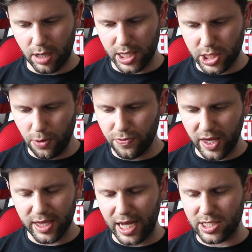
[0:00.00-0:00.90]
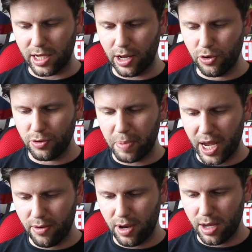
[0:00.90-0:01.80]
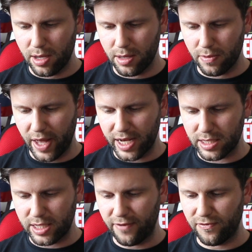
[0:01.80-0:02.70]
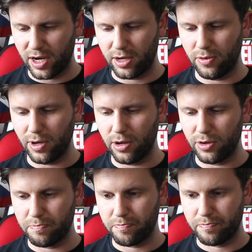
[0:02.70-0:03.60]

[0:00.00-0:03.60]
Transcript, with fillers: I don't think that's load bearing. That's definitely not load.